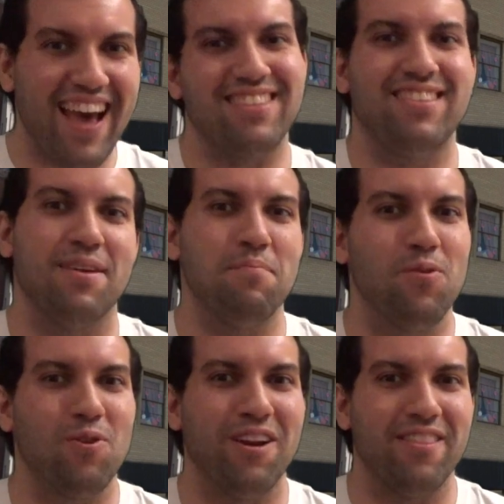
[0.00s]
that's the
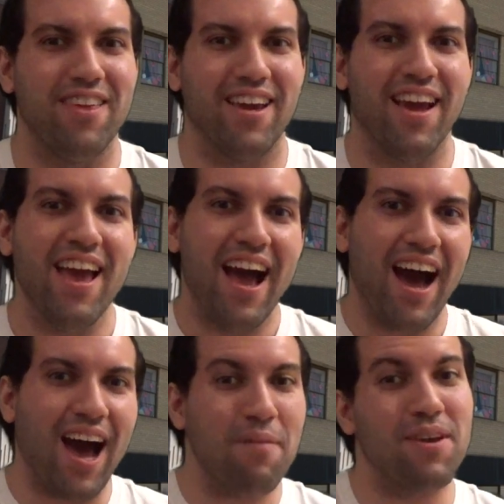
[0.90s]
important thing.
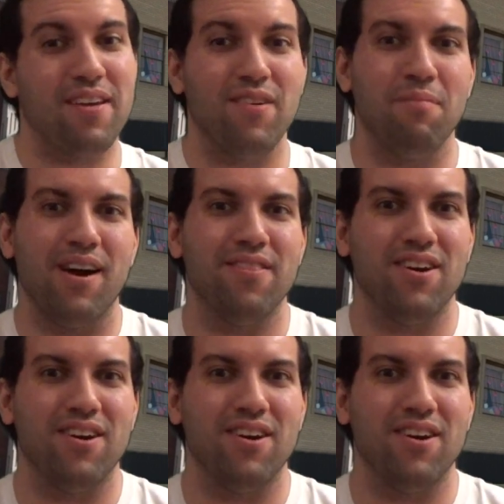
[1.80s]
I'm gonna give you my